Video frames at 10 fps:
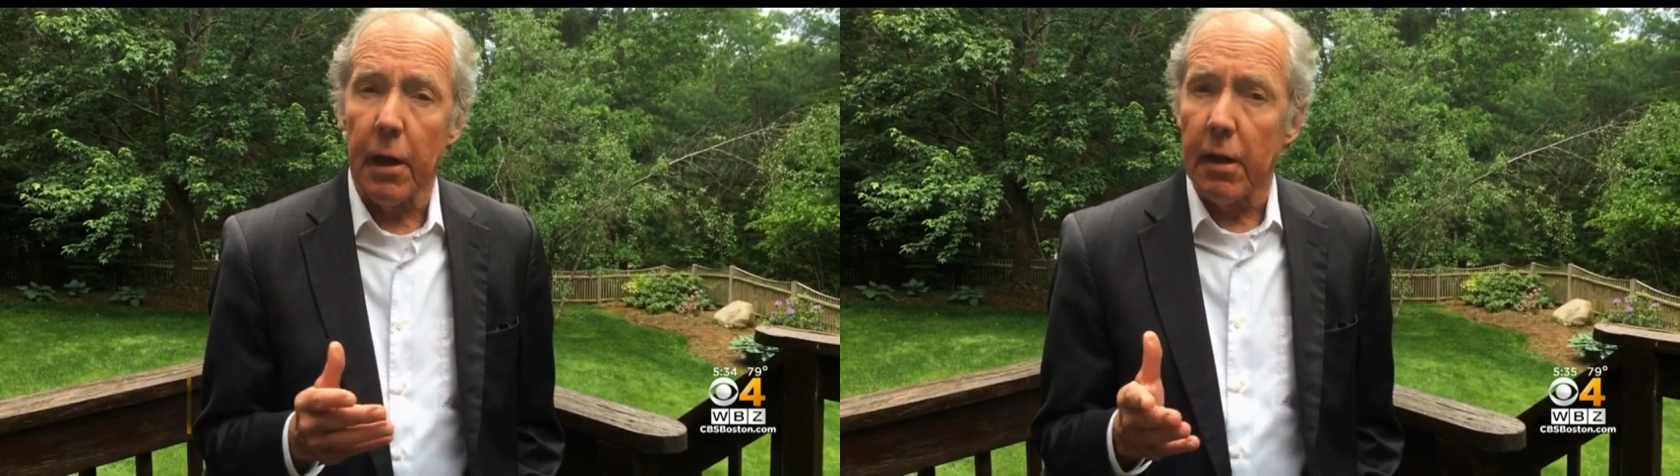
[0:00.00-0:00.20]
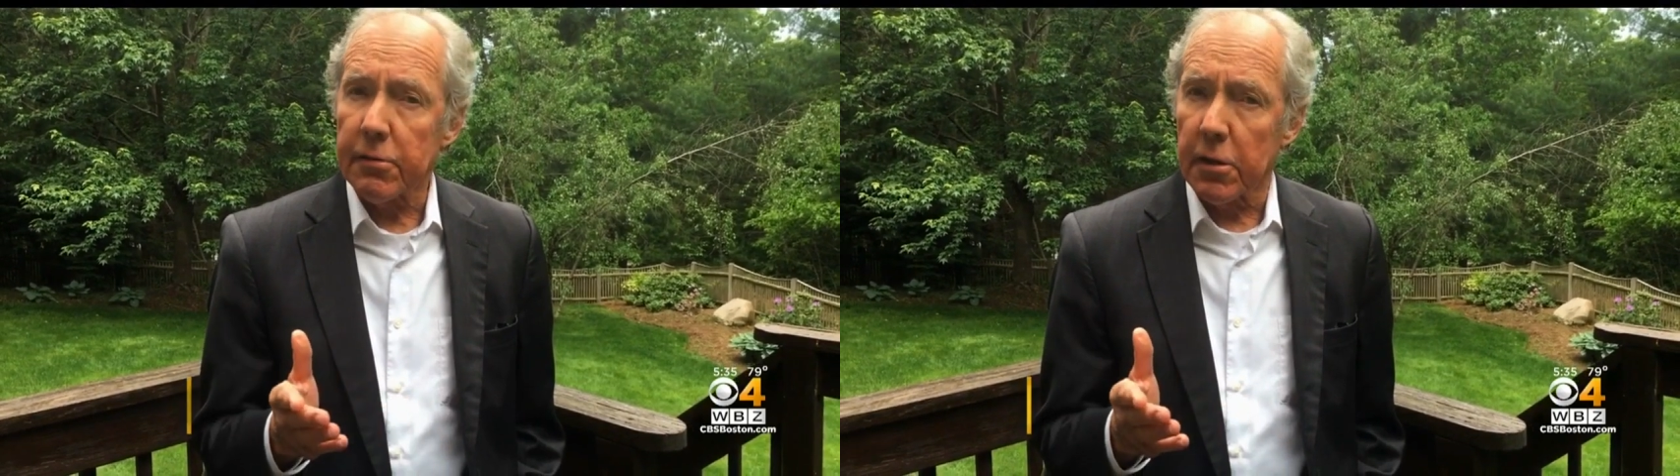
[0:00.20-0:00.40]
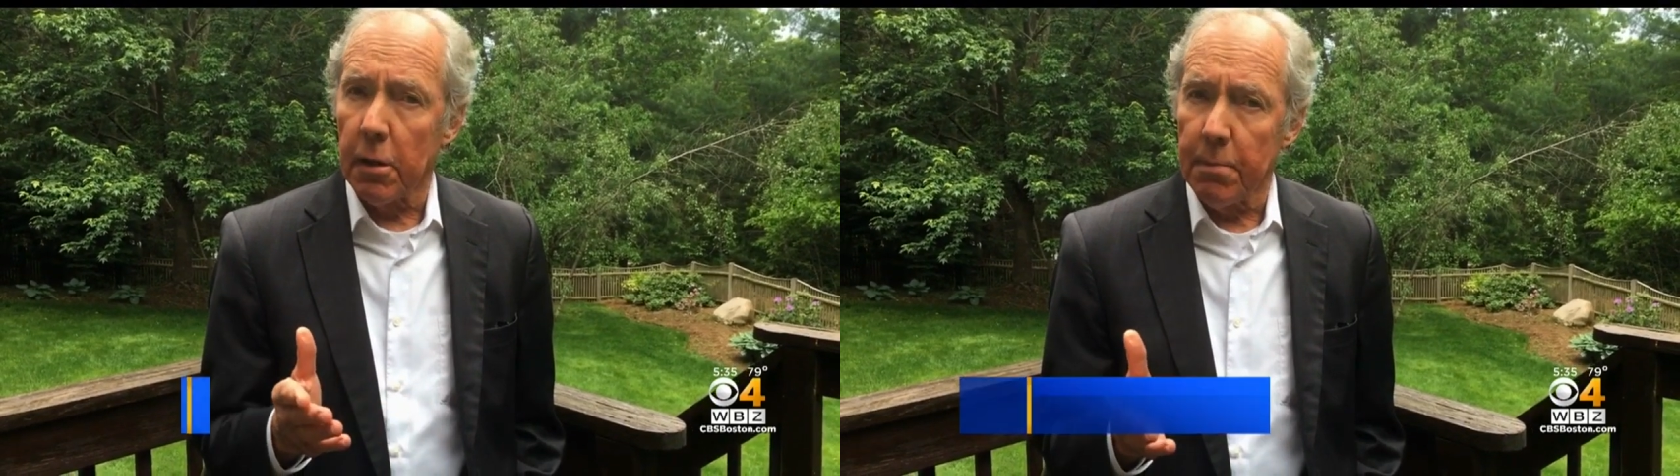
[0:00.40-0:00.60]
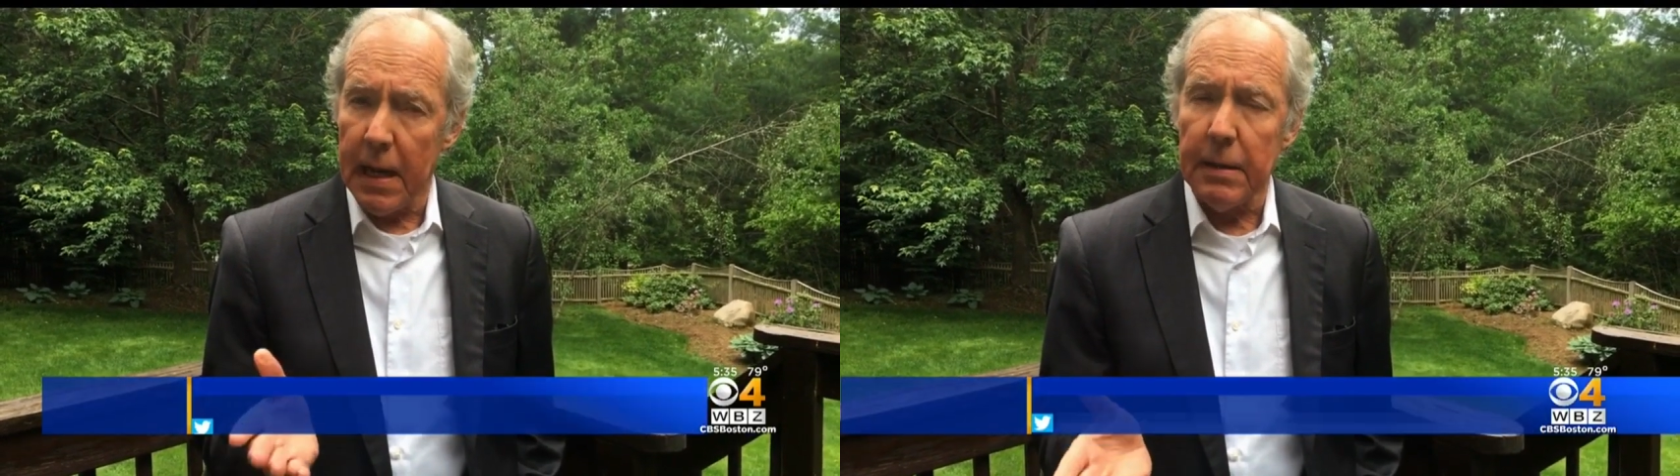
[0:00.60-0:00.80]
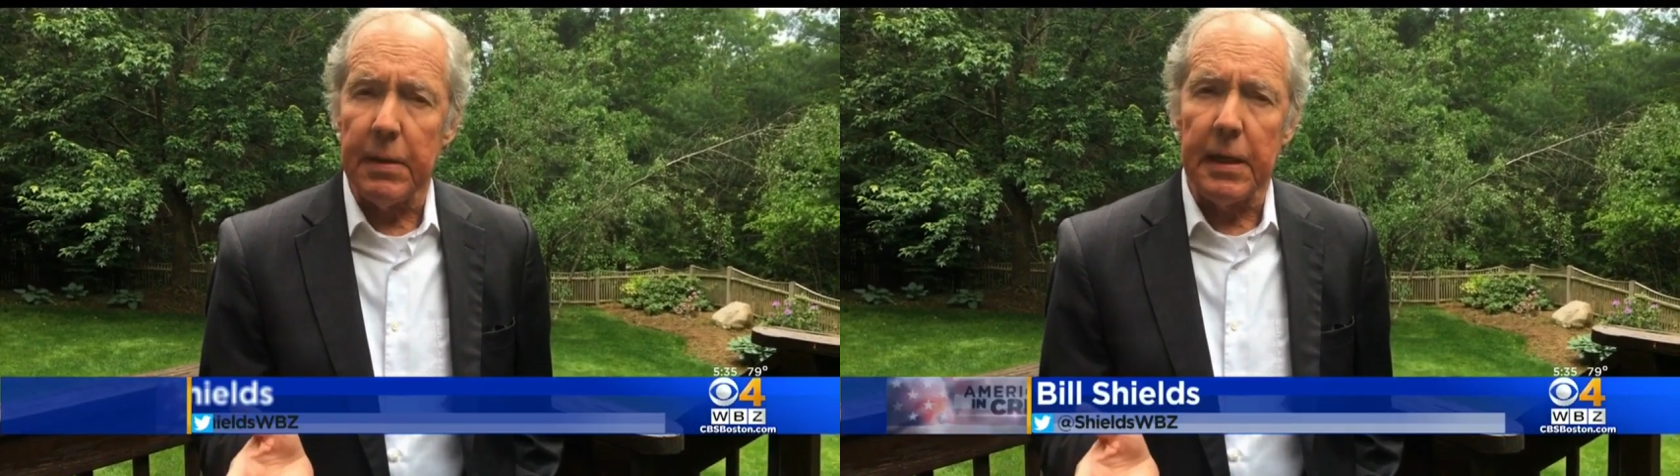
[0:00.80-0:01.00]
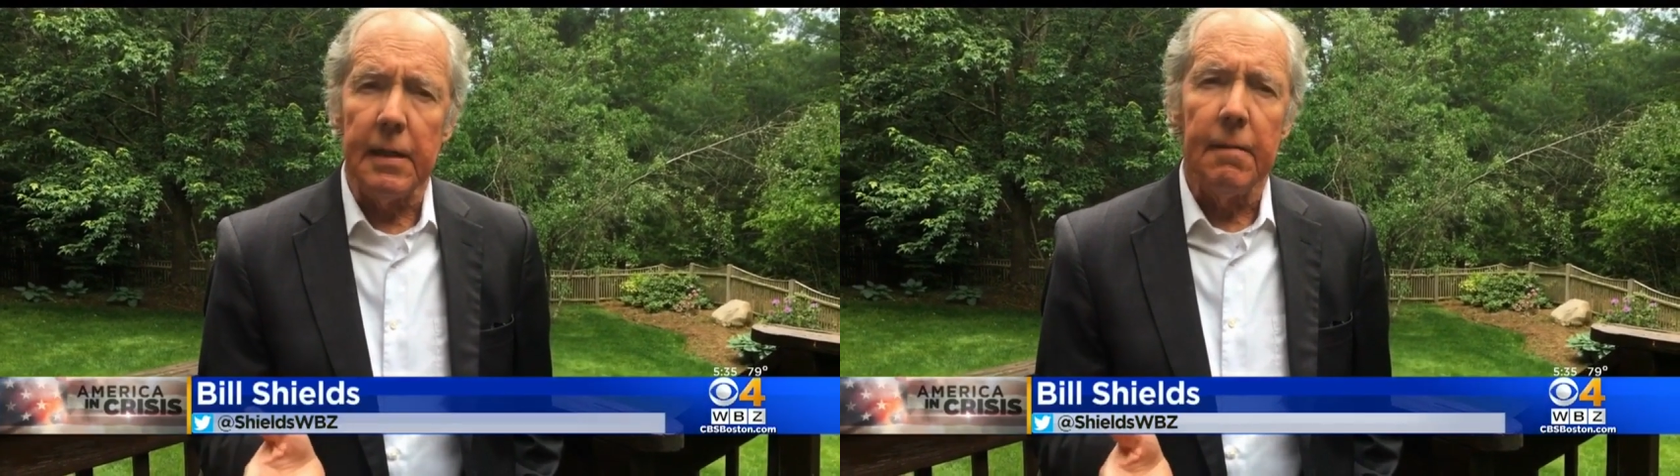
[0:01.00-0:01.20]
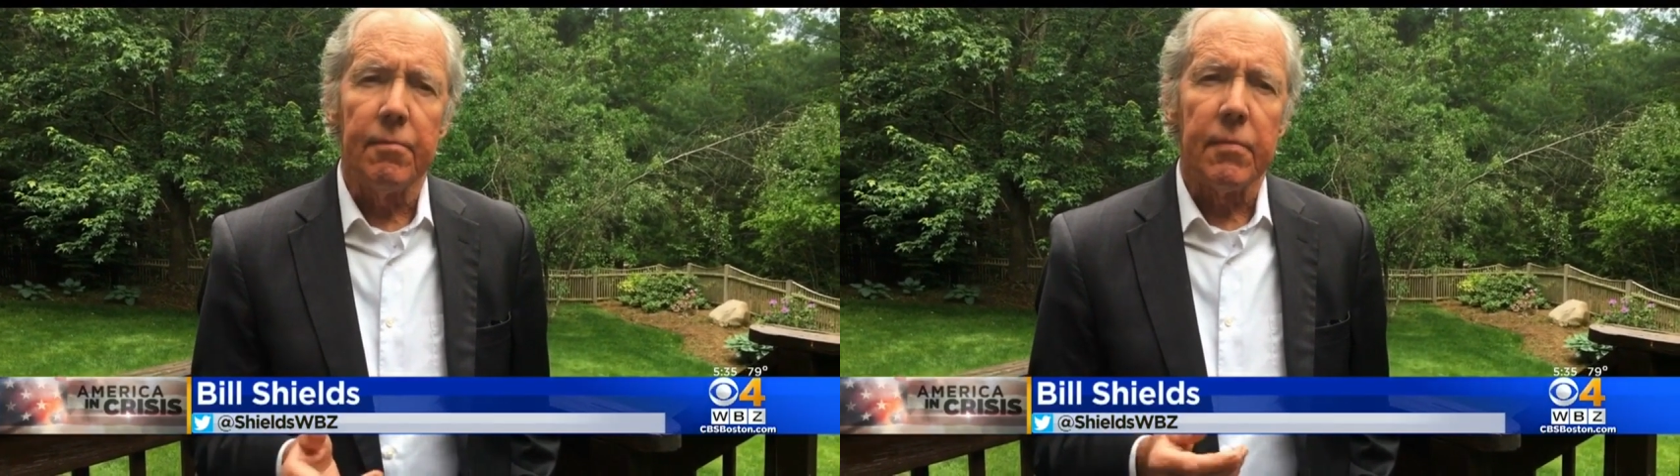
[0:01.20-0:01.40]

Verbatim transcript: but also maybe